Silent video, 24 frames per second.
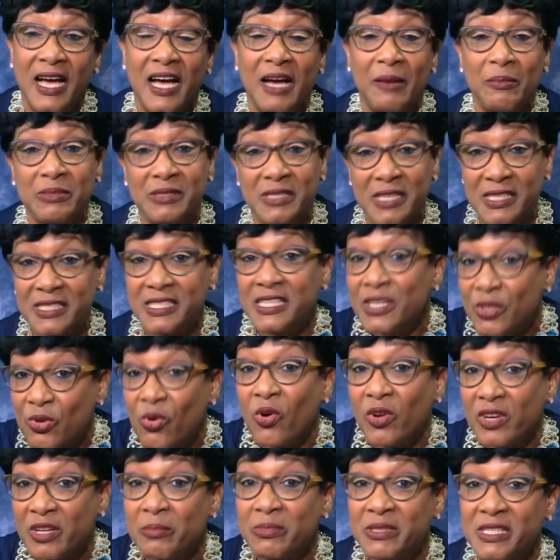since he
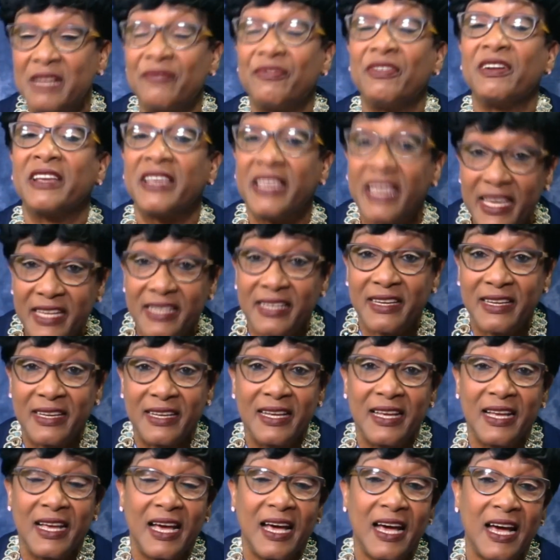called himself a kid.
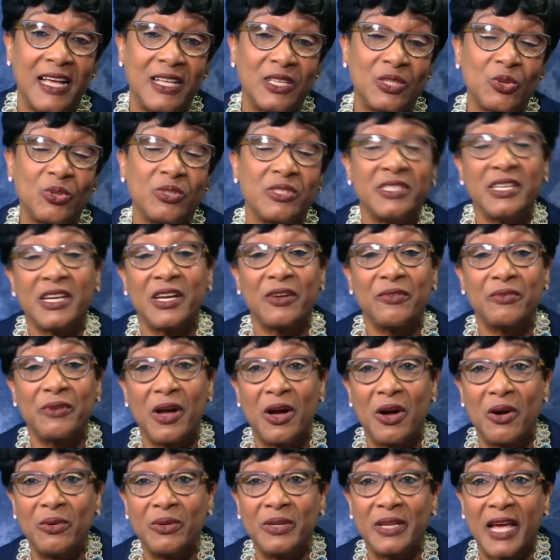And so stick
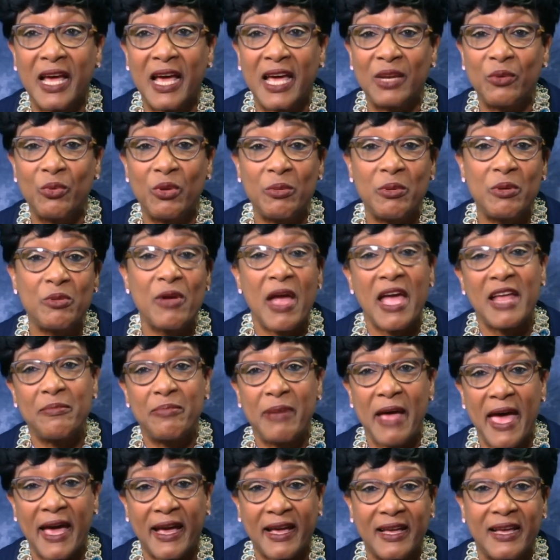around, and we'll be right
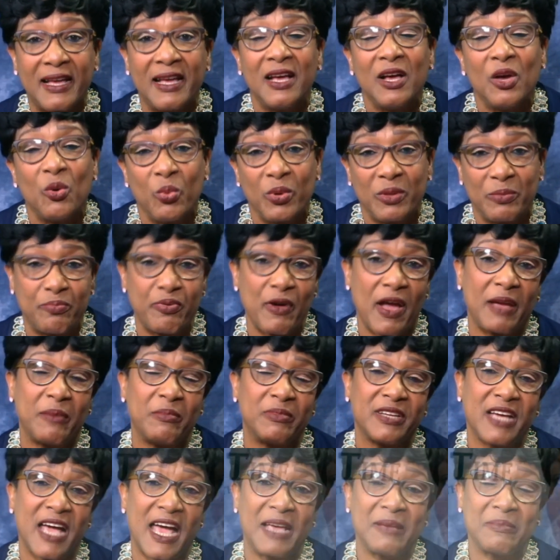back with Primetime.